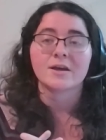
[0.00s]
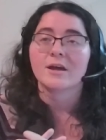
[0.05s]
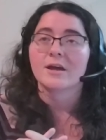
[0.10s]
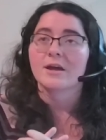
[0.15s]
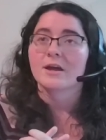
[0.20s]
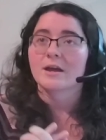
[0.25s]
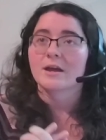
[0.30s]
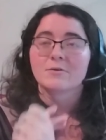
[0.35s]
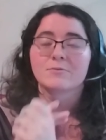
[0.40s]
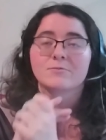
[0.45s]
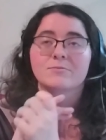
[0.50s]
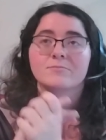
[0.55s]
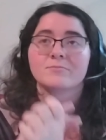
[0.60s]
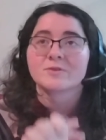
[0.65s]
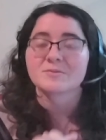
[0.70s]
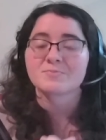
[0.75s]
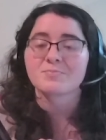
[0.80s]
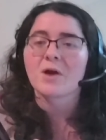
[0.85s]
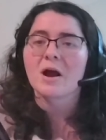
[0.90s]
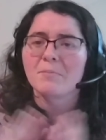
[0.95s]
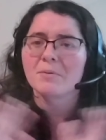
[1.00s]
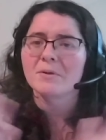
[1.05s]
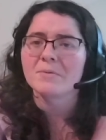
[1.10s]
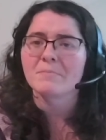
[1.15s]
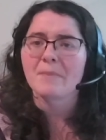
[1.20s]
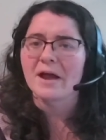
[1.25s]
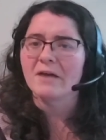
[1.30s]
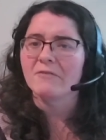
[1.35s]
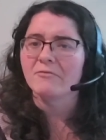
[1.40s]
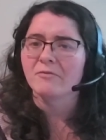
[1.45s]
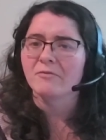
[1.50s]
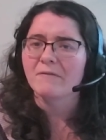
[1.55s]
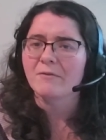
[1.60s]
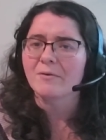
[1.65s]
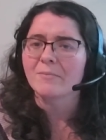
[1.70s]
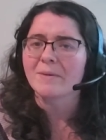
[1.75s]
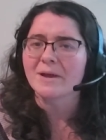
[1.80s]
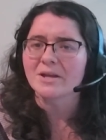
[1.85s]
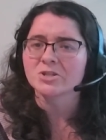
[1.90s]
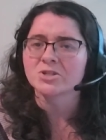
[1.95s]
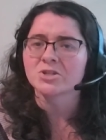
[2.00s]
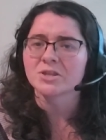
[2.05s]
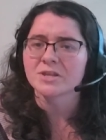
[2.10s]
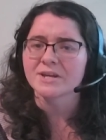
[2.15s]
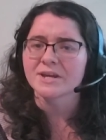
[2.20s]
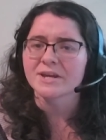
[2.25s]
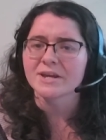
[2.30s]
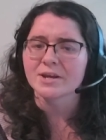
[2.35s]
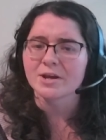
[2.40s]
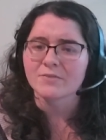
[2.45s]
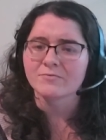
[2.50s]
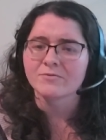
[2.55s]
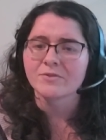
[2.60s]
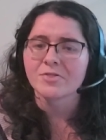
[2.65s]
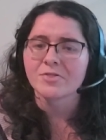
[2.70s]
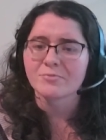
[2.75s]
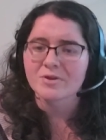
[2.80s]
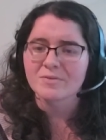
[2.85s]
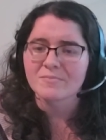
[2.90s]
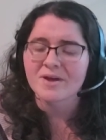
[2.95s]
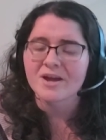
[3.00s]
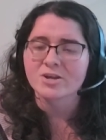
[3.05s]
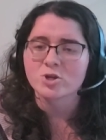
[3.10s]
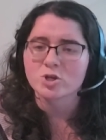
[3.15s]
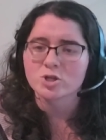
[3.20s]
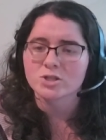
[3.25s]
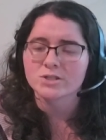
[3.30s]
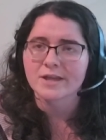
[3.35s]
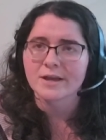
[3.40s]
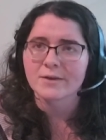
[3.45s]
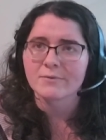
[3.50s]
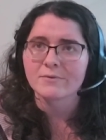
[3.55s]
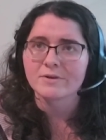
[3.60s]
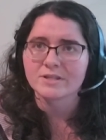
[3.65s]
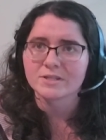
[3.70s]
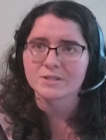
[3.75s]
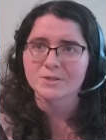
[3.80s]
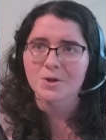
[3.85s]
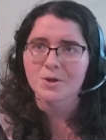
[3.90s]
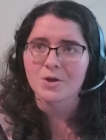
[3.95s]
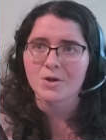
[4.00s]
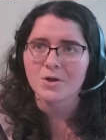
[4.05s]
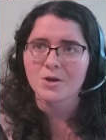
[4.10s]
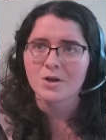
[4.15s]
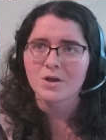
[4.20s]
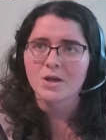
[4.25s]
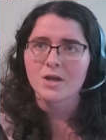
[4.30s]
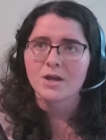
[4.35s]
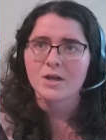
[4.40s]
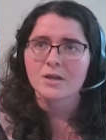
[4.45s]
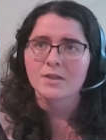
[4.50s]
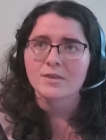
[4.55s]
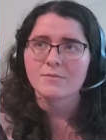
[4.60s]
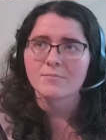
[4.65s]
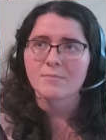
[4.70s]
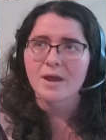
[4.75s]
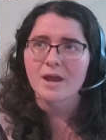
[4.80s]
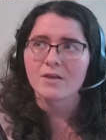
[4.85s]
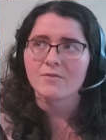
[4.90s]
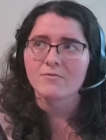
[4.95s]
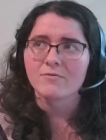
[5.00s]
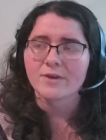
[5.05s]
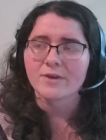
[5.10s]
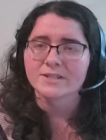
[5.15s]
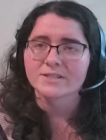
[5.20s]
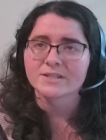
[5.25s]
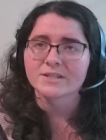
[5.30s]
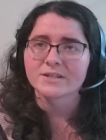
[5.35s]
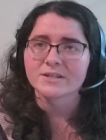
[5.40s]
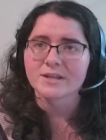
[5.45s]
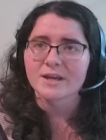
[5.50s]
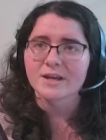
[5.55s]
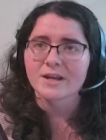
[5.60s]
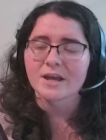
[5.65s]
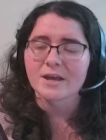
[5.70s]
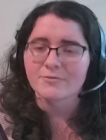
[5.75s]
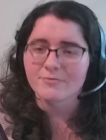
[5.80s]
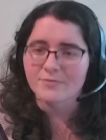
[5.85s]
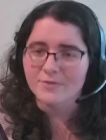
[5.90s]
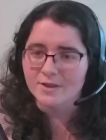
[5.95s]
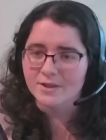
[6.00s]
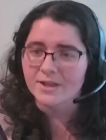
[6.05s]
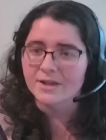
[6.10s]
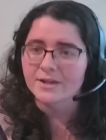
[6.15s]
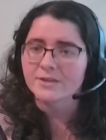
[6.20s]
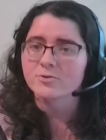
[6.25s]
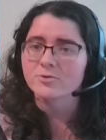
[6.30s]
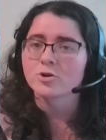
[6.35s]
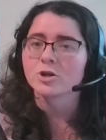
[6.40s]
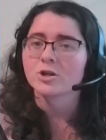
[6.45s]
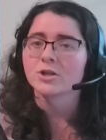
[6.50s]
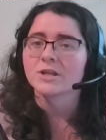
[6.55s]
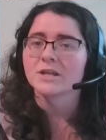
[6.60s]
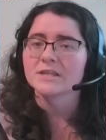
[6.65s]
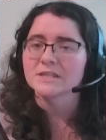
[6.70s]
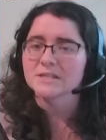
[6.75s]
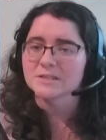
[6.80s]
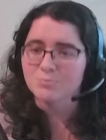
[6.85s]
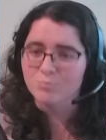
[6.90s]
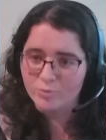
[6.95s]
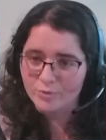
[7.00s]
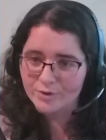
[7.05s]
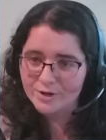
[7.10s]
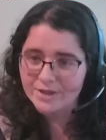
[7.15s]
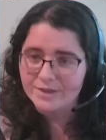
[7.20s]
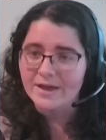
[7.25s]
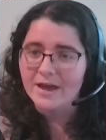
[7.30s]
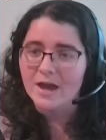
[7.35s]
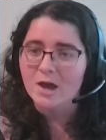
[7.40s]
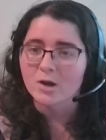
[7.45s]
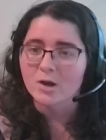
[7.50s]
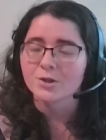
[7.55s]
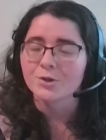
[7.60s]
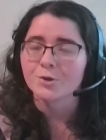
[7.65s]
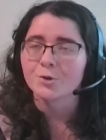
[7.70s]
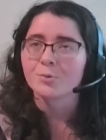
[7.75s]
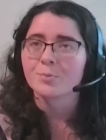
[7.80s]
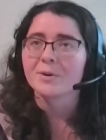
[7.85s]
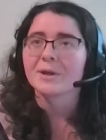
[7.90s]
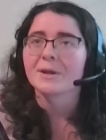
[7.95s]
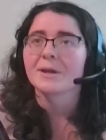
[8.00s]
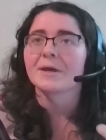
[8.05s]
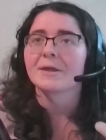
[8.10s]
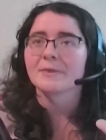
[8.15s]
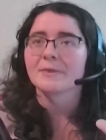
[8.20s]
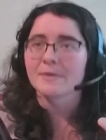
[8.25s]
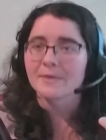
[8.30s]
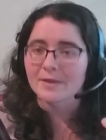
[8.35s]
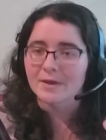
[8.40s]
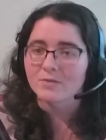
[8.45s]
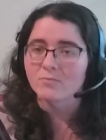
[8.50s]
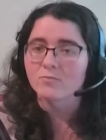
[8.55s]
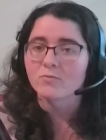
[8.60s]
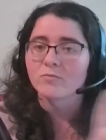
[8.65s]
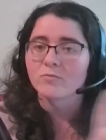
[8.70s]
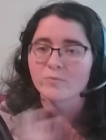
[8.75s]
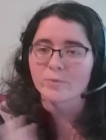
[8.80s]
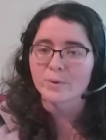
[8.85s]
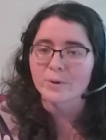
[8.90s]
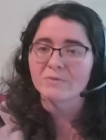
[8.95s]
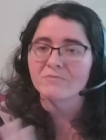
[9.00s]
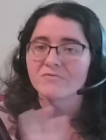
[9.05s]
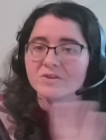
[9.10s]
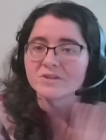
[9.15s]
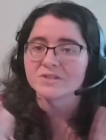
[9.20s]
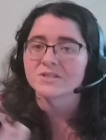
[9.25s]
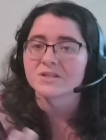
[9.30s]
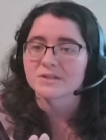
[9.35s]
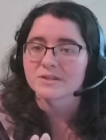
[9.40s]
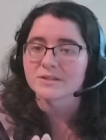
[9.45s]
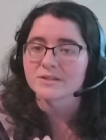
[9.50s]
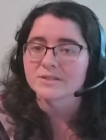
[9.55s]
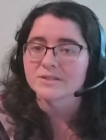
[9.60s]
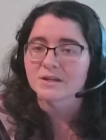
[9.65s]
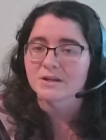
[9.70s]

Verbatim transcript: It was probably my favorite match of the night of the three matches that we saw. The main event, again, I feel like they're going to let this breathe out a little bit and then revisit this at a